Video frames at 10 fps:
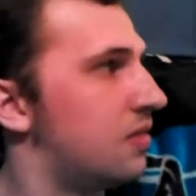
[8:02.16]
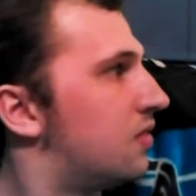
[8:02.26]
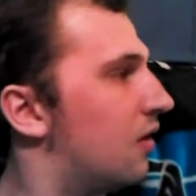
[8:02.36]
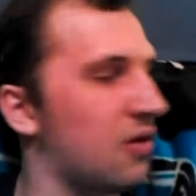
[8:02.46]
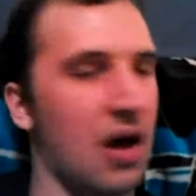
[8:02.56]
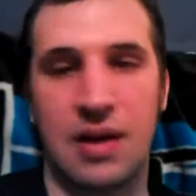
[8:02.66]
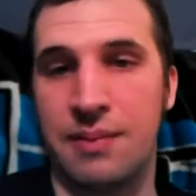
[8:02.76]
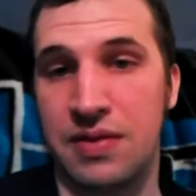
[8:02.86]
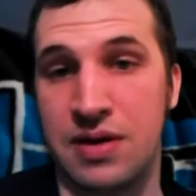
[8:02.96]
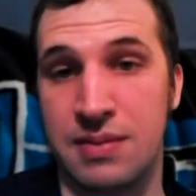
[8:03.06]
They're talking
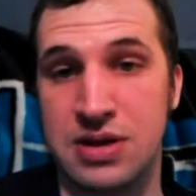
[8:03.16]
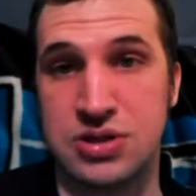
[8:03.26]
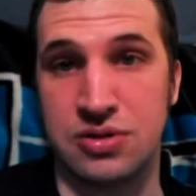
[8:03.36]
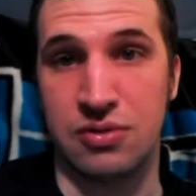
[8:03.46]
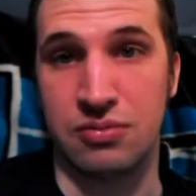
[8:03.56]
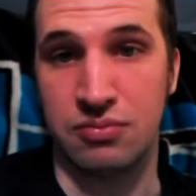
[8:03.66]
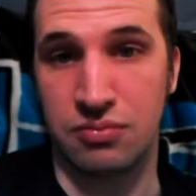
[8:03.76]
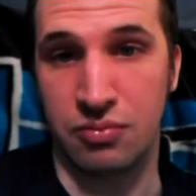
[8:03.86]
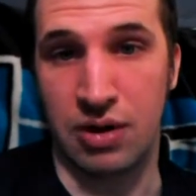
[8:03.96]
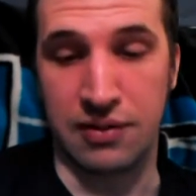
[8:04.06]
about the dimensional
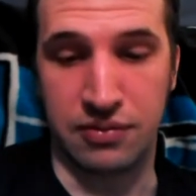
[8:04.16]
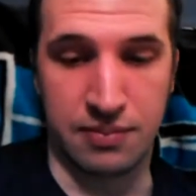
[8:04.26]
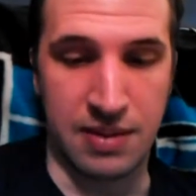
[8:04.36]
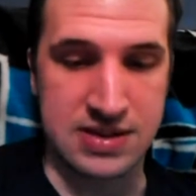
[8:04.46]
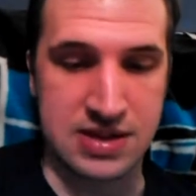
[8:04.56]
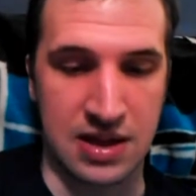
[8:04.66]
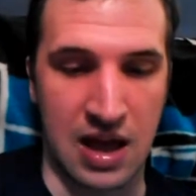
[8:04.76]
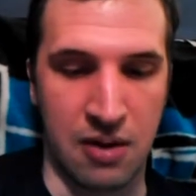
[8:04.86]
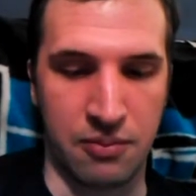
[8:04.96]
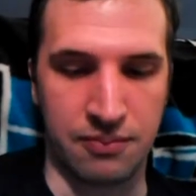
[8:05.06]
rifts, basically,
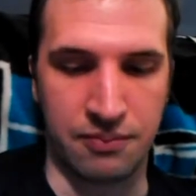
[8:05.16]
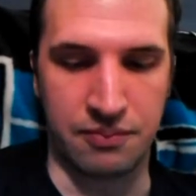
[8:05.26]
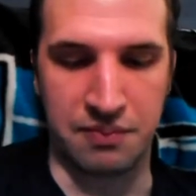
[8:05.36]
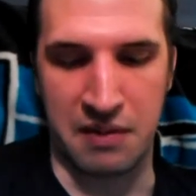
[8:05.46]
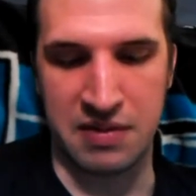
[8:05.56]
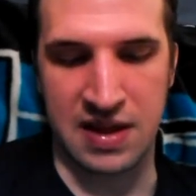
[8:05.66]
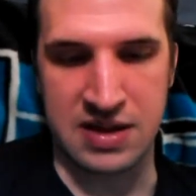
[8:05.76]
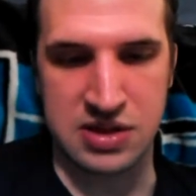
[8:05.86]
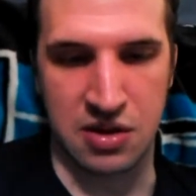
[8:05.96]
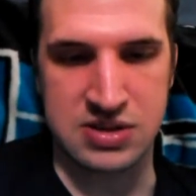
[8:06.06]
how everything
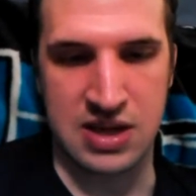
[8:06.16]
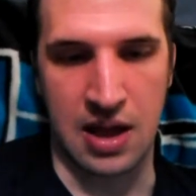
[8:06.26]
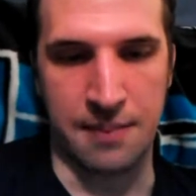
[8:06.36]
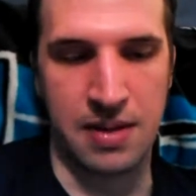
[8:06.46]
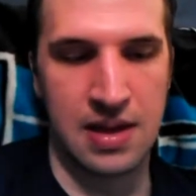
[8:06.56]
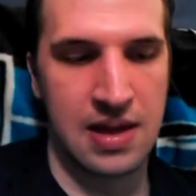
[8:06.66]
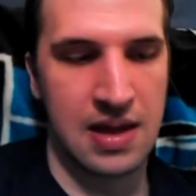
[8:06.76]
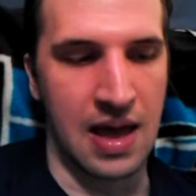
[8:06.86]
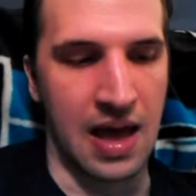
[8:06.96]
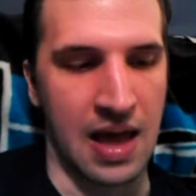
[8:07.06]
is closing up.
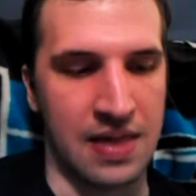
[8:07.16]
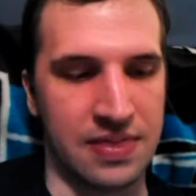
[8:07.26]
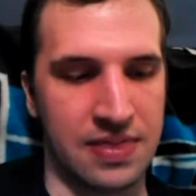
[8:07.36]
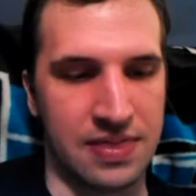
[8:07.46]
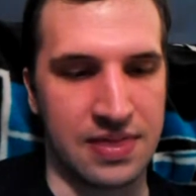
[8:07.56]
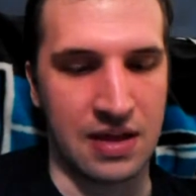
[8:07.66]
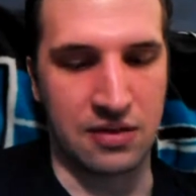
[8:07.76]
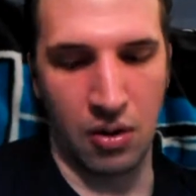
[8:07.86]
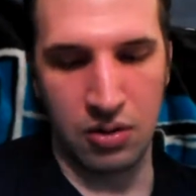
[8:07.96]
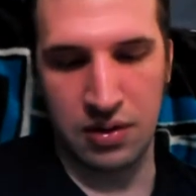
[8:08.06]
And
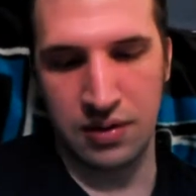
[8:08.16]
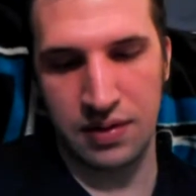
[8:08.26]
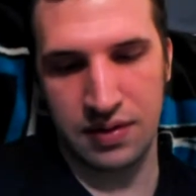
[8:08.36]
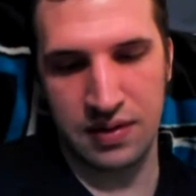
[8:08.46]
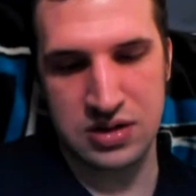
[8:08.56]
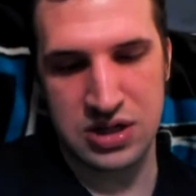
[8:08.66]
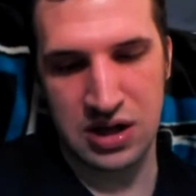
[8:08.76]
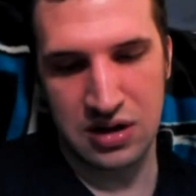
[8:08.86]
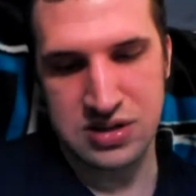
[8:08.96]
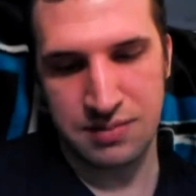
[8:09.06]
she
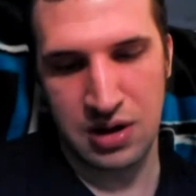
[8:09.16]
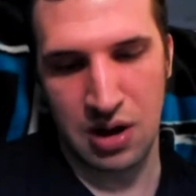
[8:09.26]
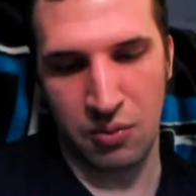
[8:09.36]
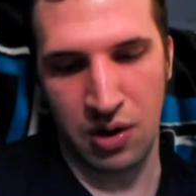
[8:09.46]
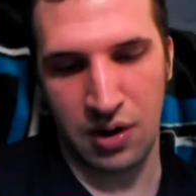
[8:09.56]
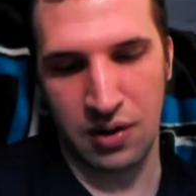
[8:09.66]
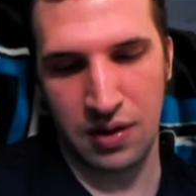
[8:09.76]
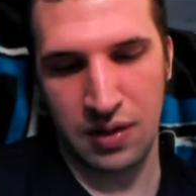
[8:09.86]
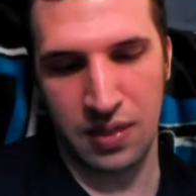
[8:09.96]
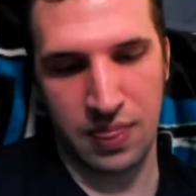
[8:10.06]
tells him,
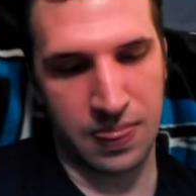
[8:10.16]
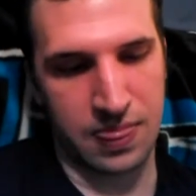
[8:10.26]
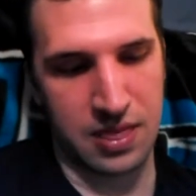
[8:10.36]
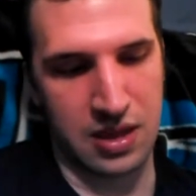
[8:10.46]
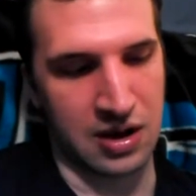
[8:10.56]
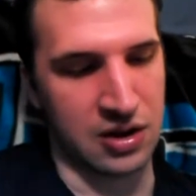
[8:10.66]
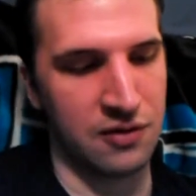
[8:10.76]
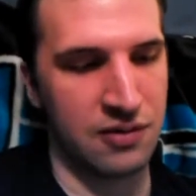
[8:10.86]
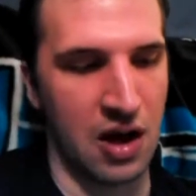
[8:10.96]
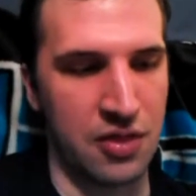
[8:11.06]

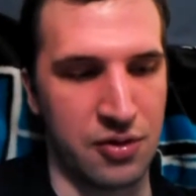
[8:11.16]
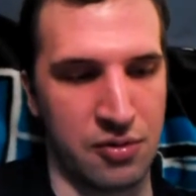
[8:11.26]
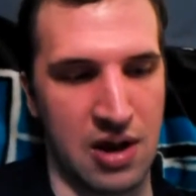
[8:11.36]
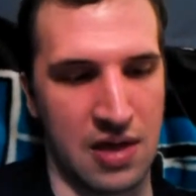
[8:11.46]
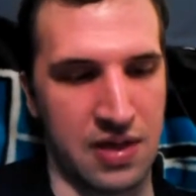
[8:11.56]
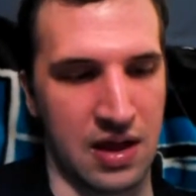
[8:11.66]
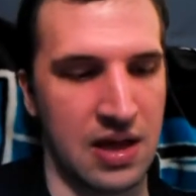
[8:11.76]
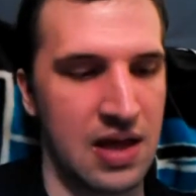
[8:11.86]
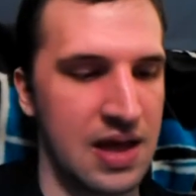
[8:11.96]
you've gone through nothing.